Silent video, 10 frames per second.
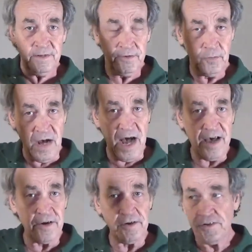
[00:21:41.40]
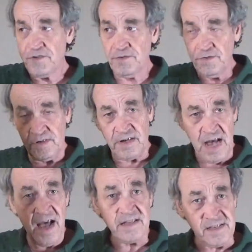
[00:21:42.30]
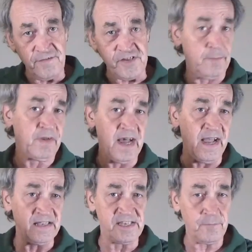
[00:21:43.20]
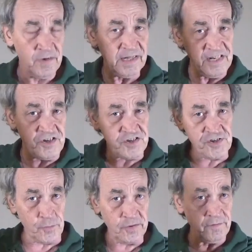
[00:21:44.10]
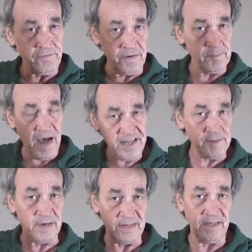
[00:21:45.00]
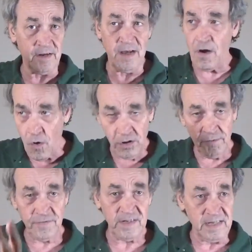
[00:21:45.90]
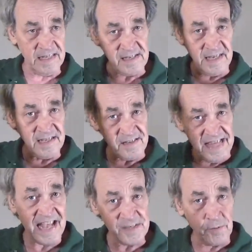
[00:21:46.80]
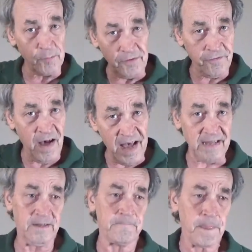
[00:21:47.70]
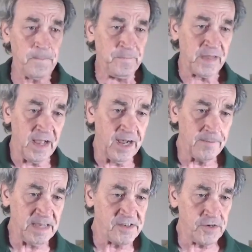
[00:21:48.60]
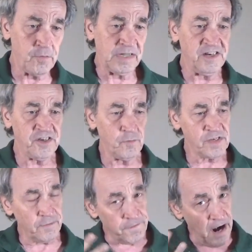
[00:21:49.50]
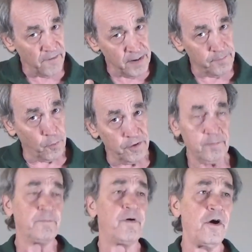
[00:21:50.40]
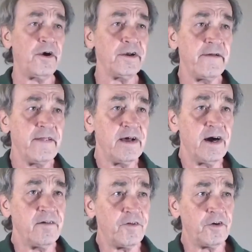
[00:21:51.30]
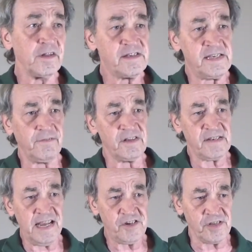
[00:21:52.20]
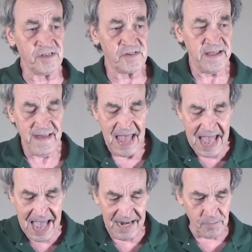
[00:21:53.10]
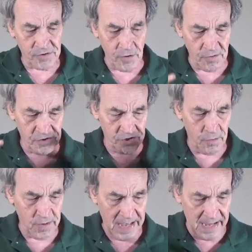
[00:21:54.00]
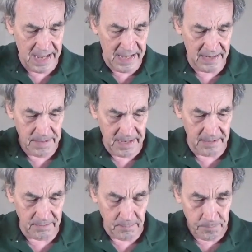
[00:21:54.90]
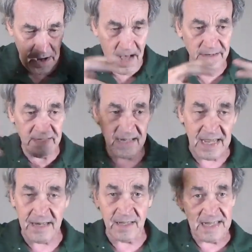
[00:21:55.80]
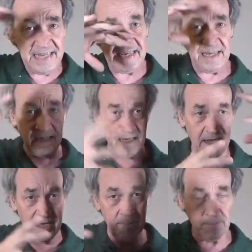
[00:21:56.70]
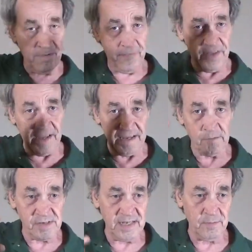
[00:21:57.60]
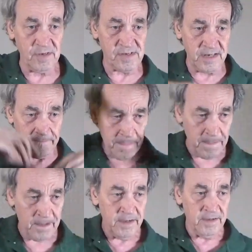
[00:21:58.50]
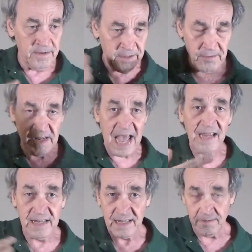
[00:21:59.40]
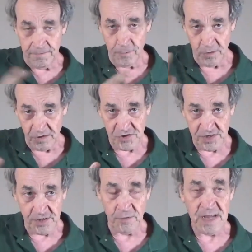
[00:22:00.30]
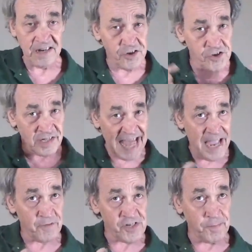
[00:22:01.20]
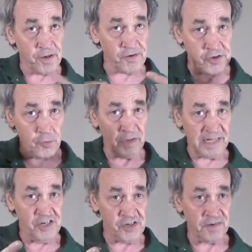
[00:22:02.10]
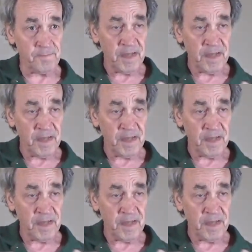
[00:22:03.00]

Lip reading: to honor gods of some kind, some religious sort of monument. All of it is that's what we find. And so religion was a very important part of early civilizations, and it was also a bonding and linking thing. It was a uniting force. So not just language, but also religion